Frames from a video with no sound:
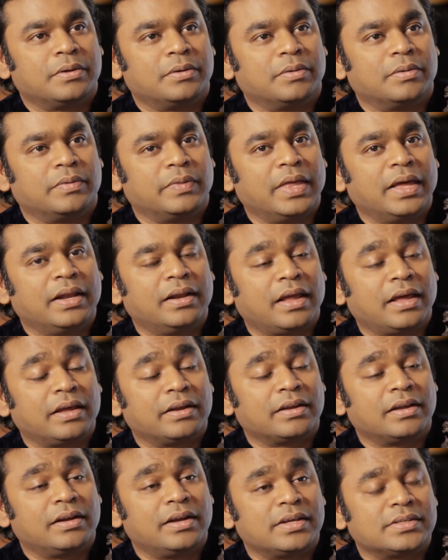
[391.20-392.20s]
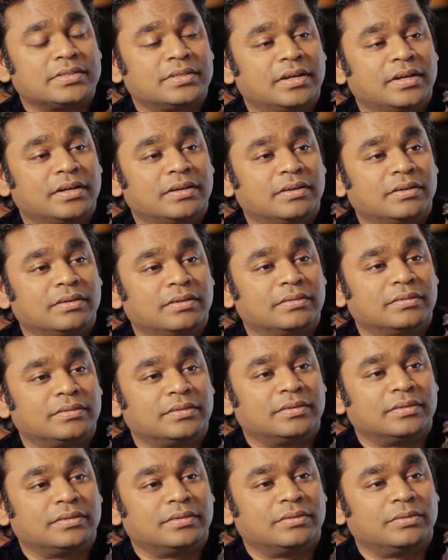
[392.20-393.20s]
Then I realized that,
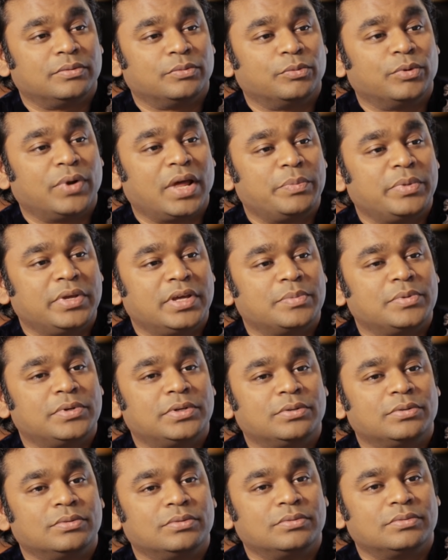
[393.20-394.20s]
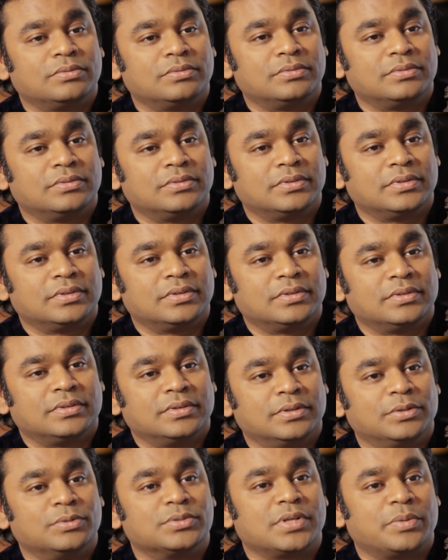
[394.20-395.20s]
would I be able to
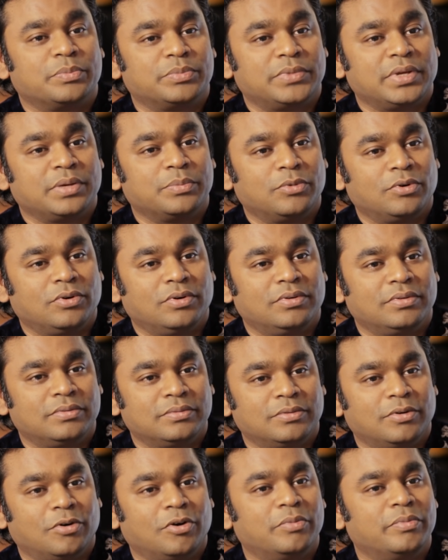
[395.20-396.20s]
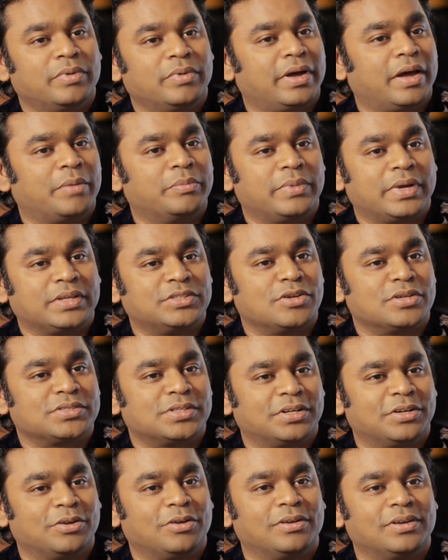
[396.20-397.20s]
do something more? Or I'm
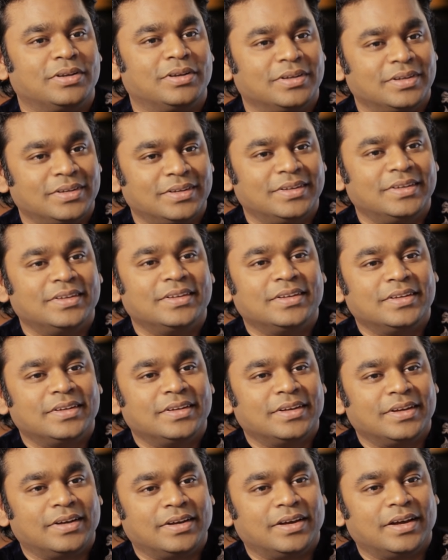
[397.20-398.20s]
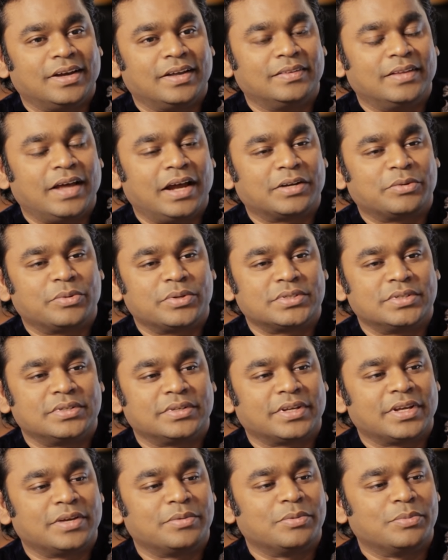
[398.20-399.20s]
exhausted all? And that question
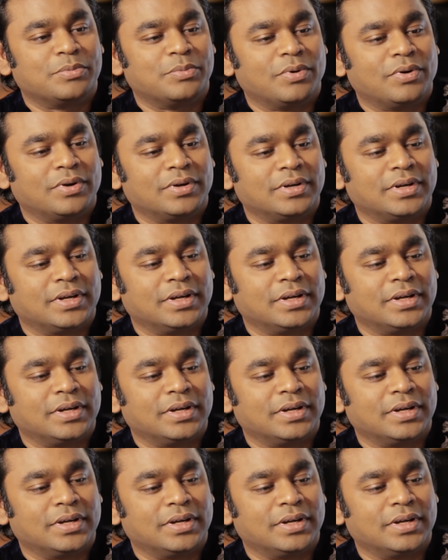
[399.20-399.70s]
came about.